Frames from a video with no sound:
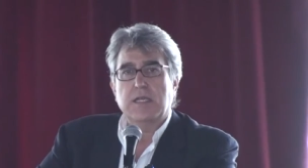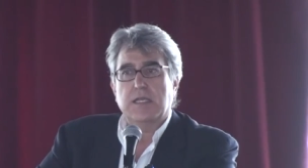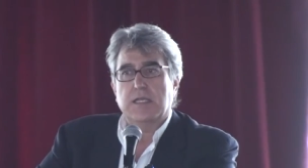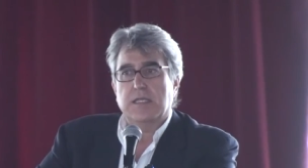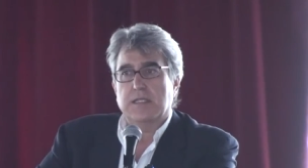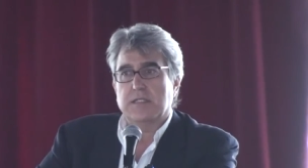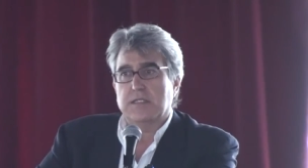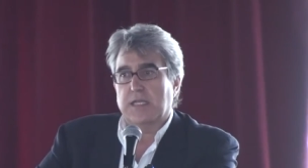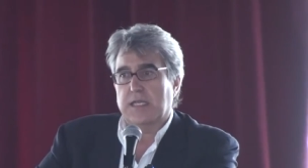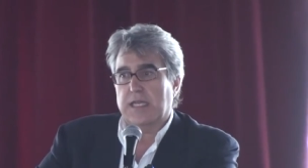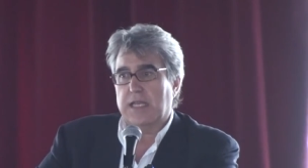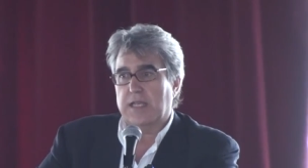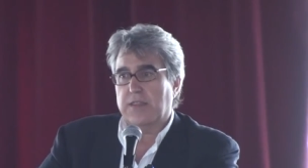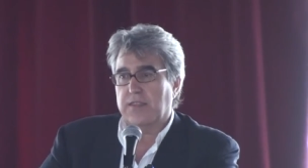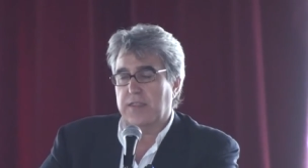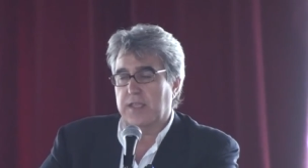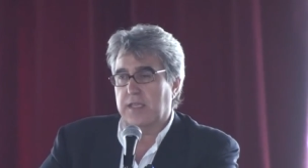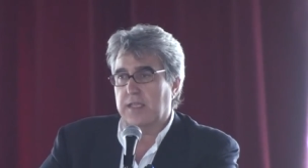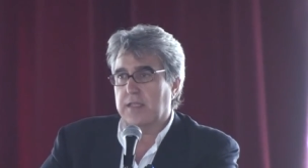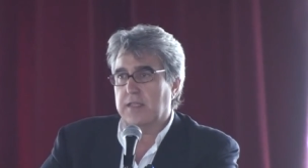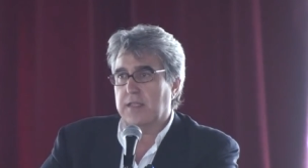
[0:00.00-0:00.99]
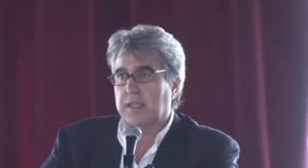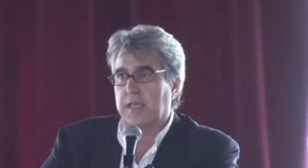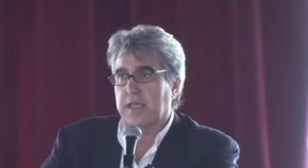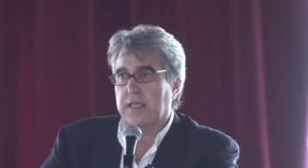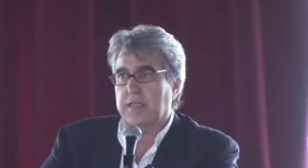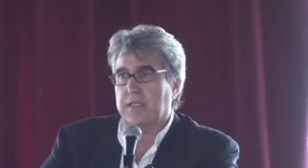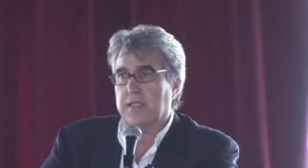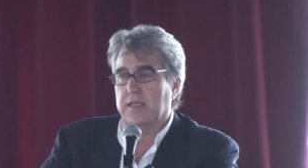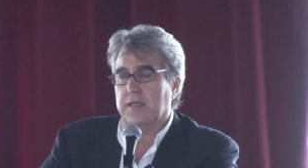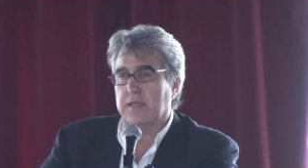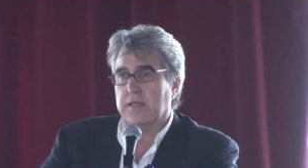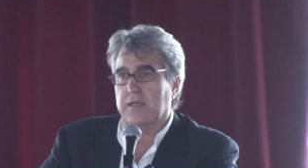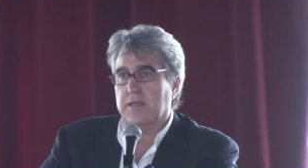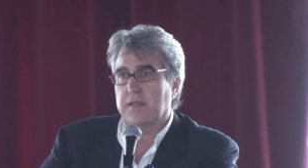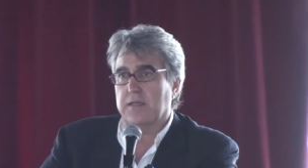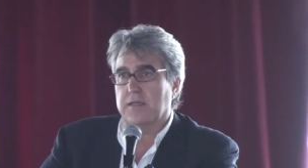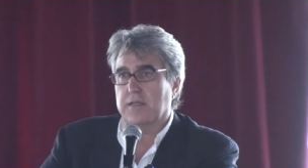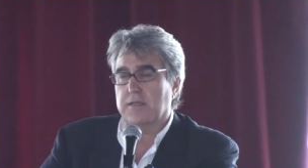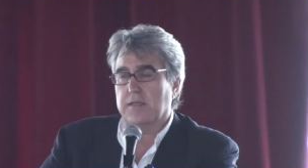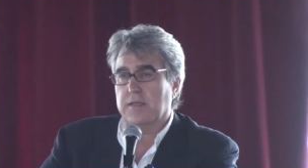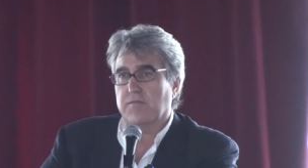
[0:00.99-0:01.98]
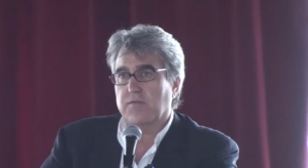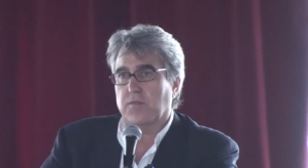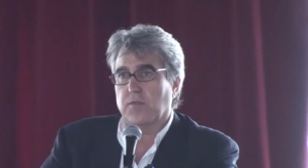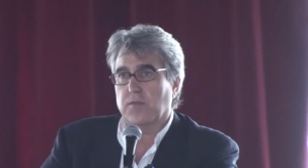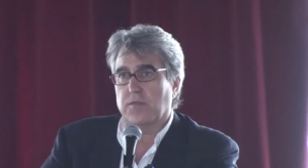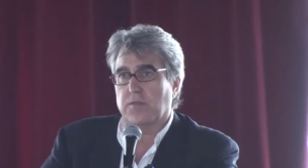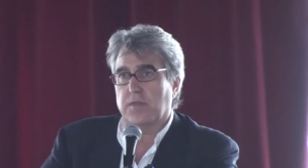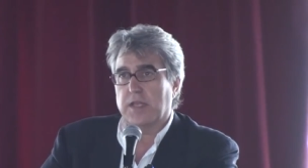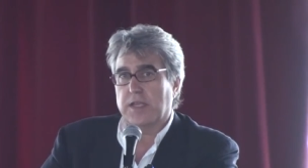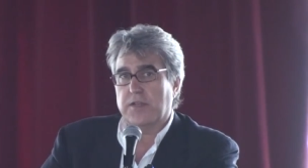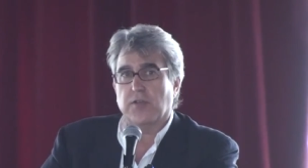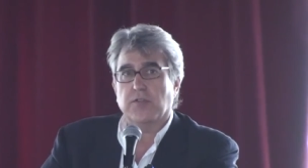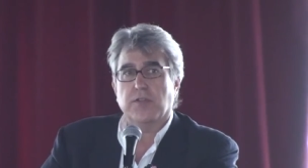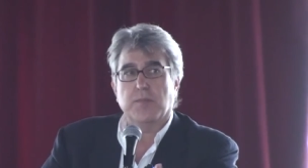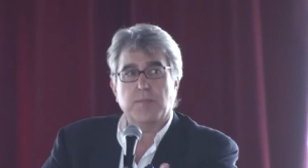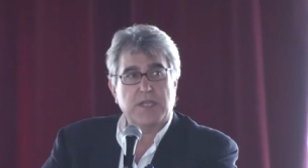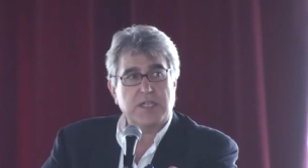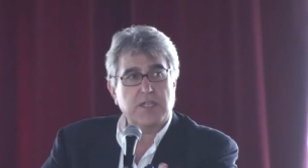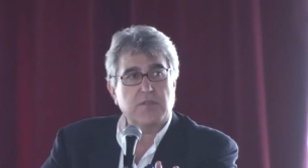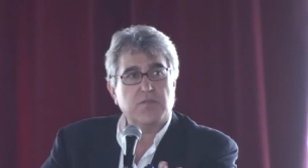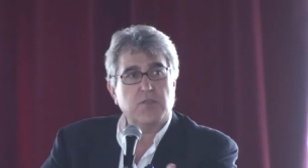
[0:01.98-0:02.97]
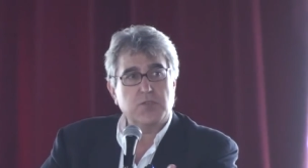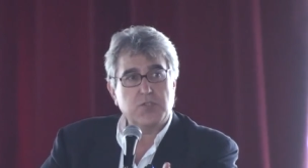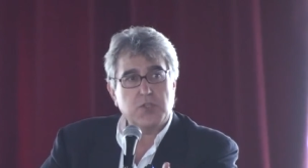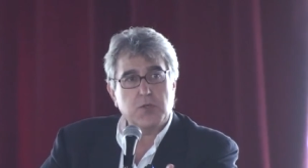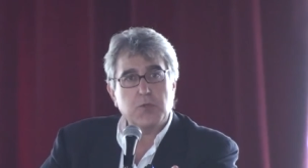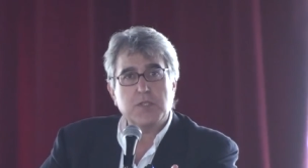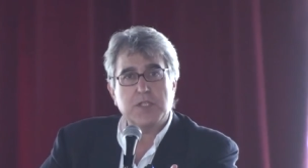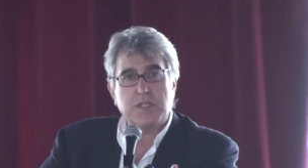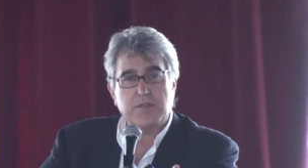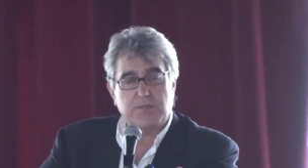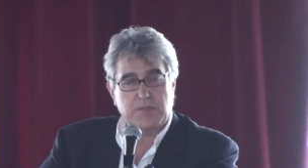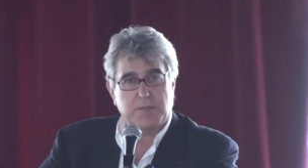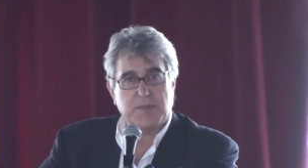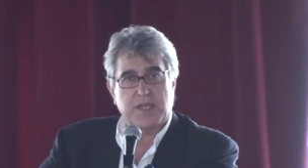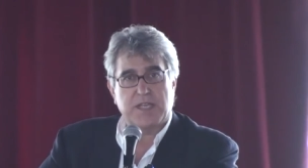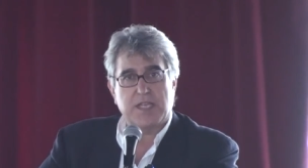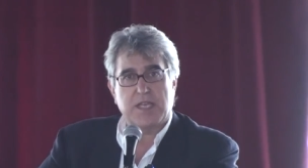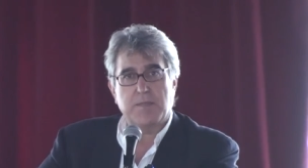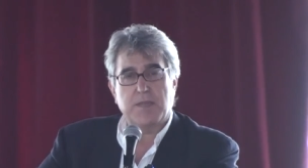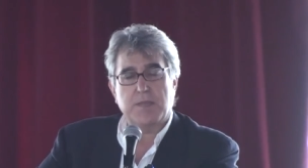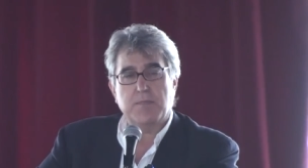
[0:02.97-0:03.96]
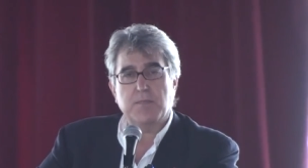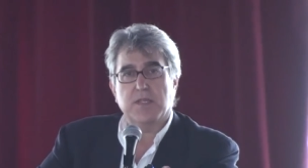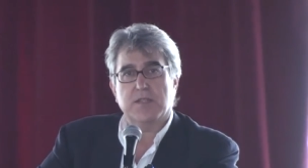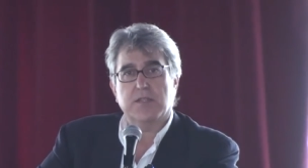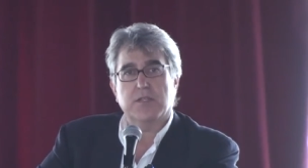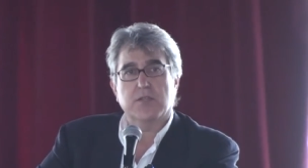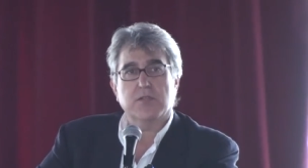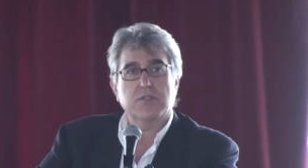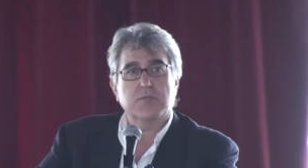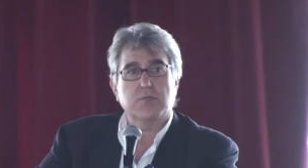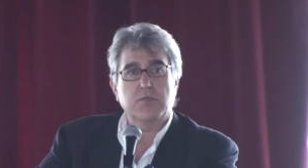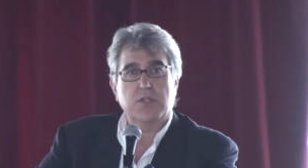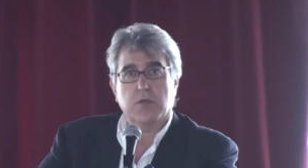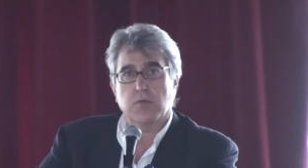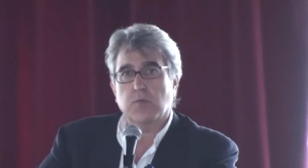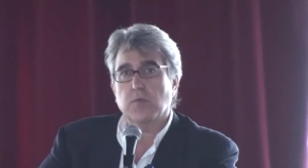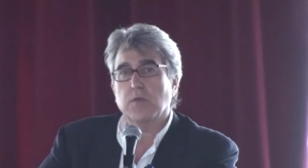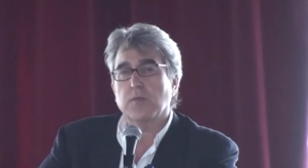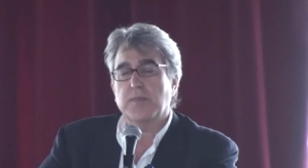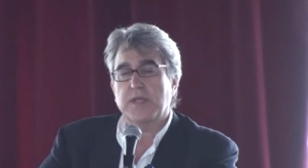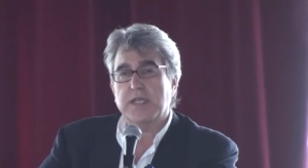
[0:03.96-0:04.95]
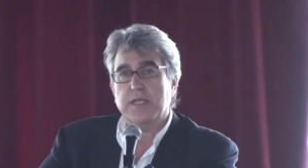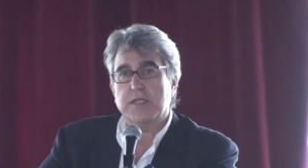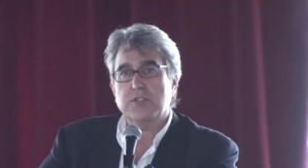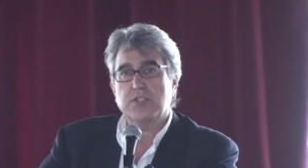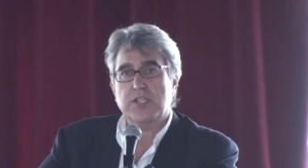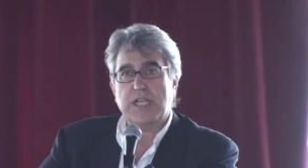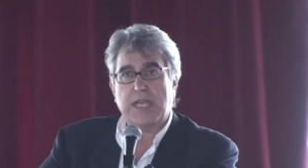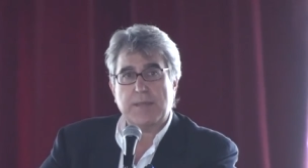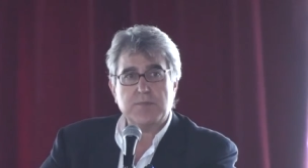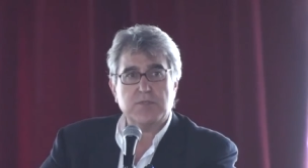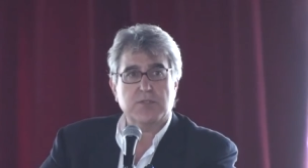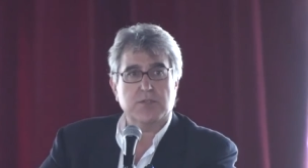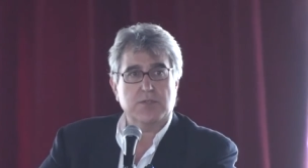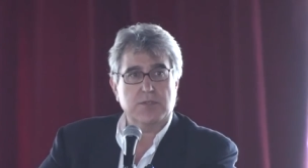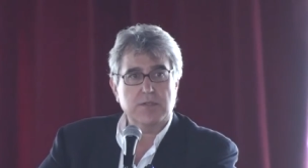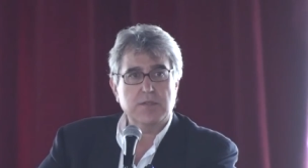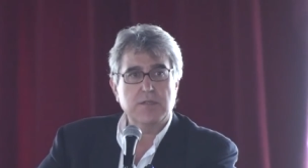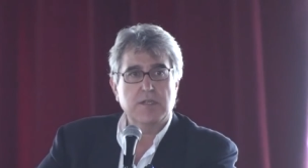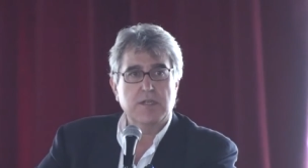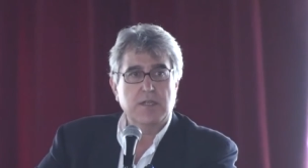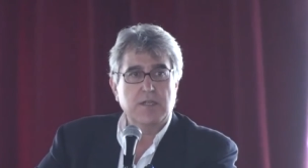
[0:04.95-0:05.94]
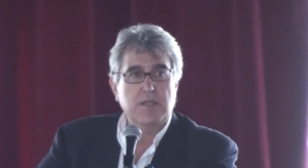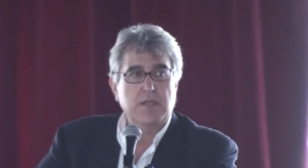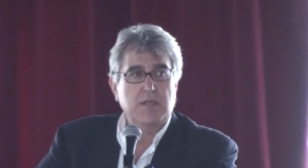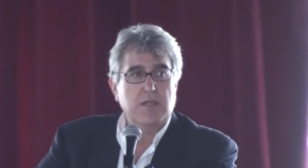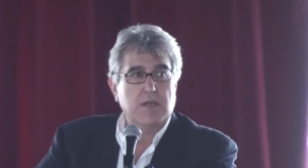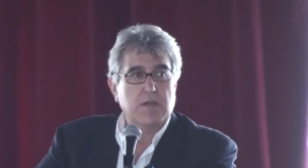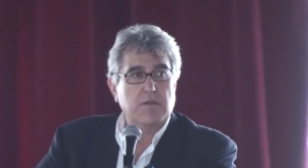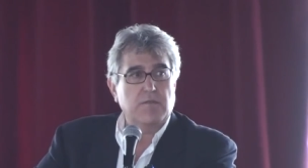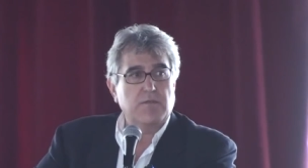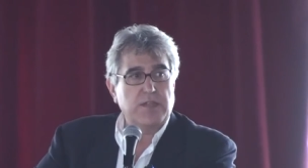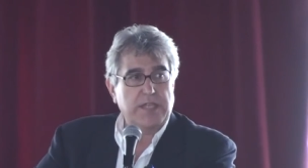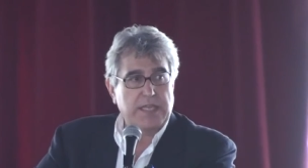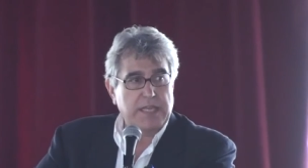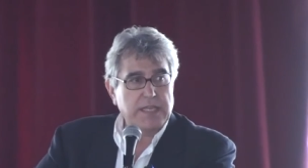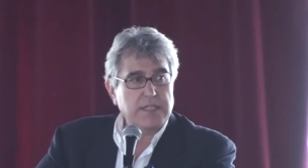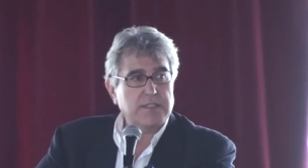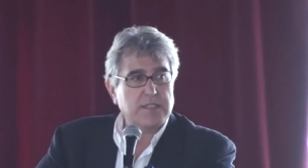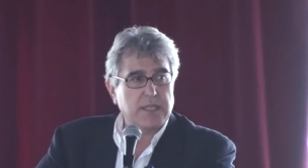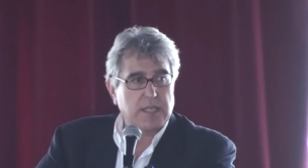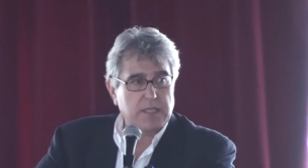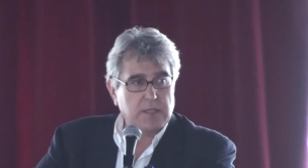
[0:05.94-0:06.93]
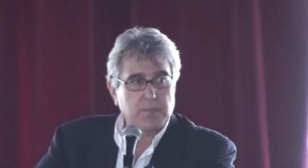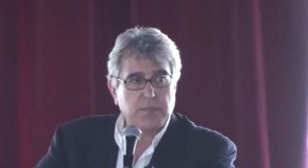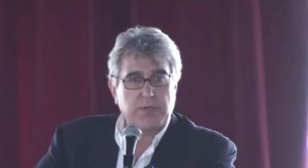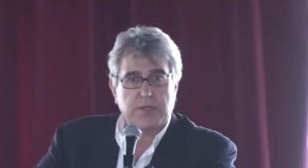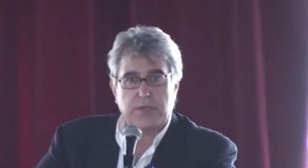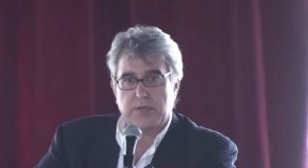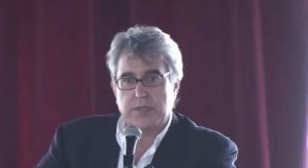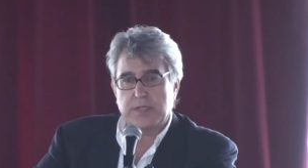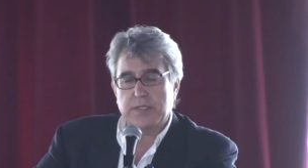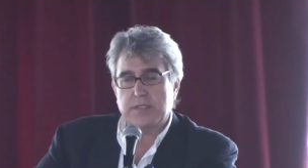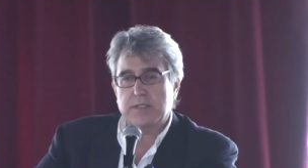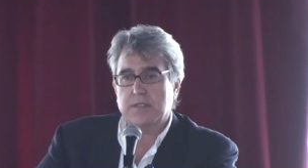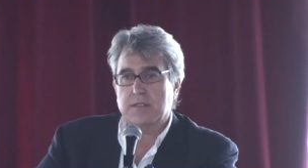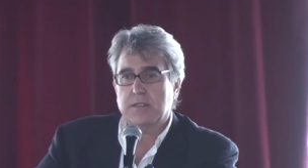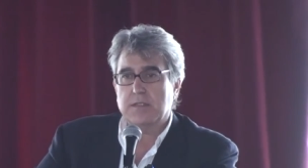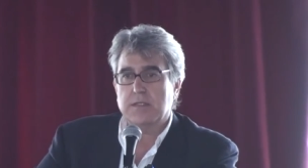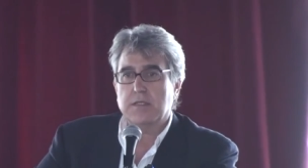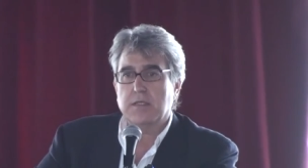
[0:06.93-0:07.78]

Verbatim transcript: is that I think that uh, for I know that many of you don't live in Miami, but there's there will be a chapter of the exile period,